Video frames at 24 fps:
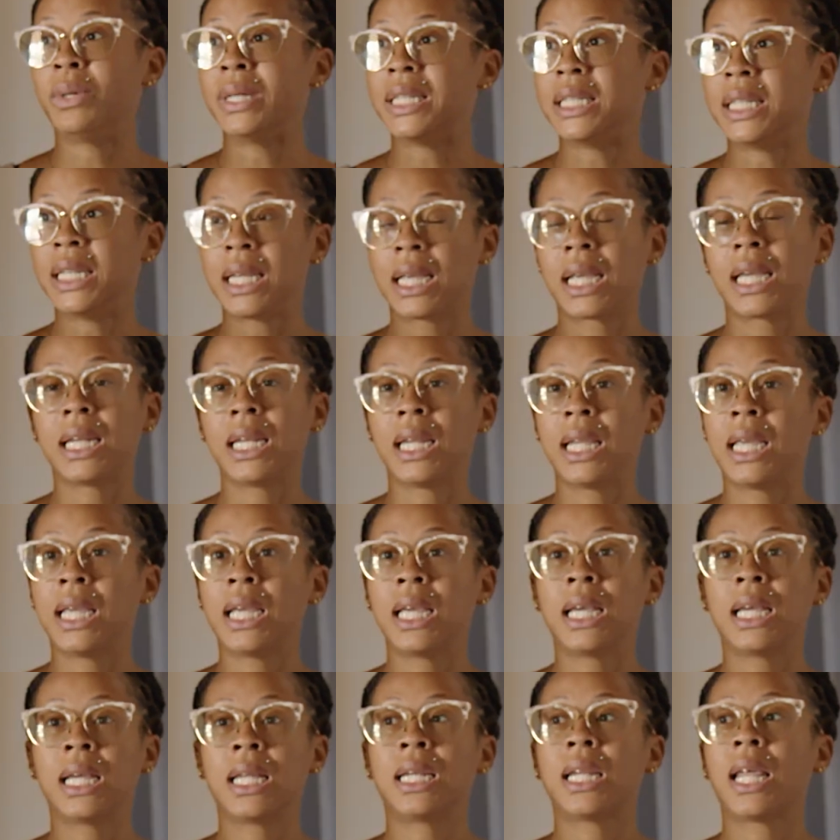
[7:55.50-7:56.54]
we digging
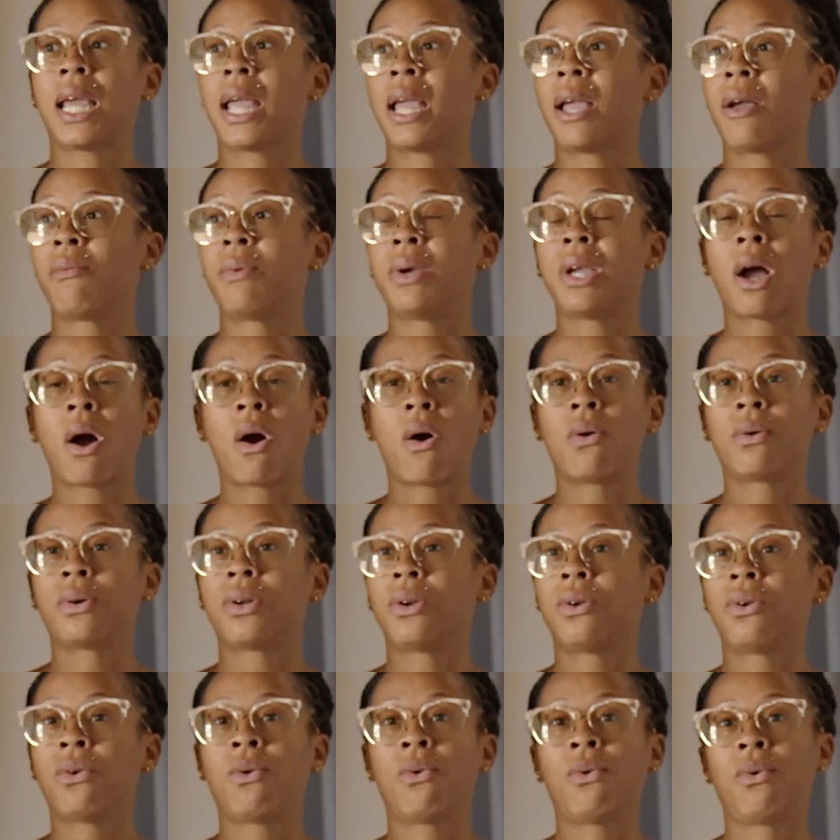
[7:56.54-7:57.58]
in and we
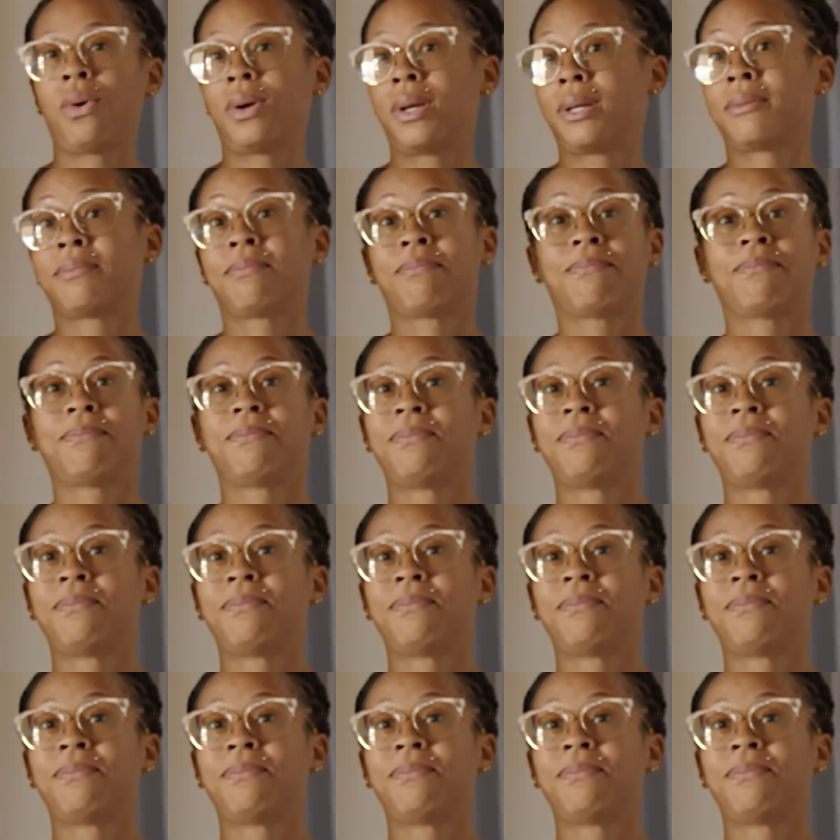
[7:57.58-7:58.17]
holding on.